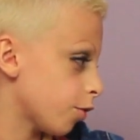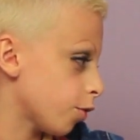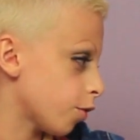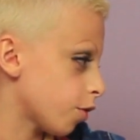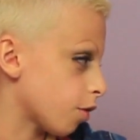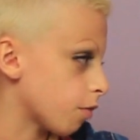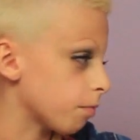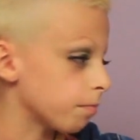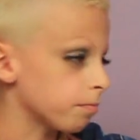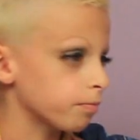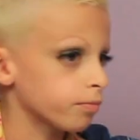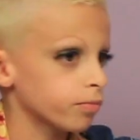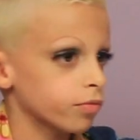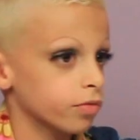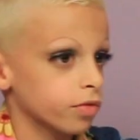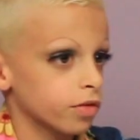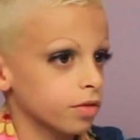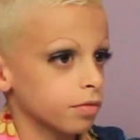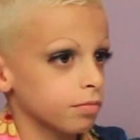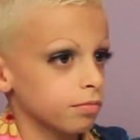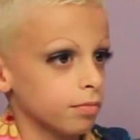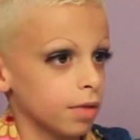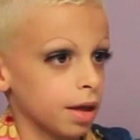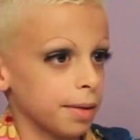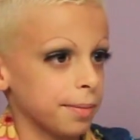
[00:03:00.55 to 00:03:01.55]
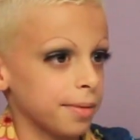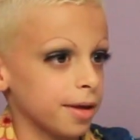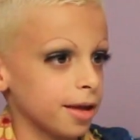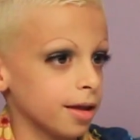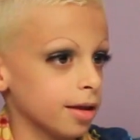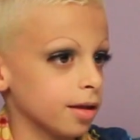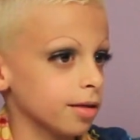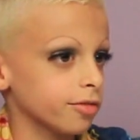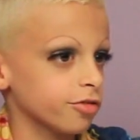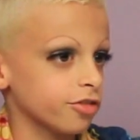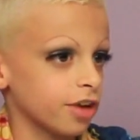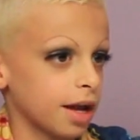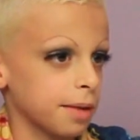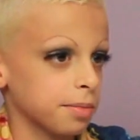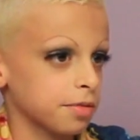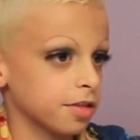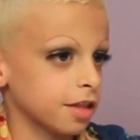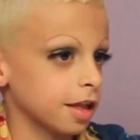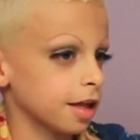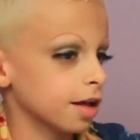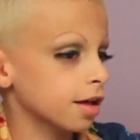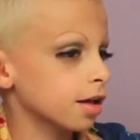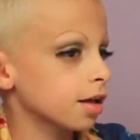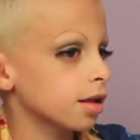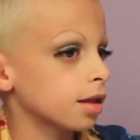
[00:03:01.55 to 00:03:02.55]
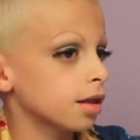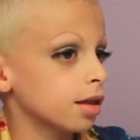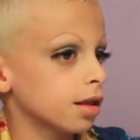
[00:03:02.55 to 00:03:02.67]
or maybe chapstick.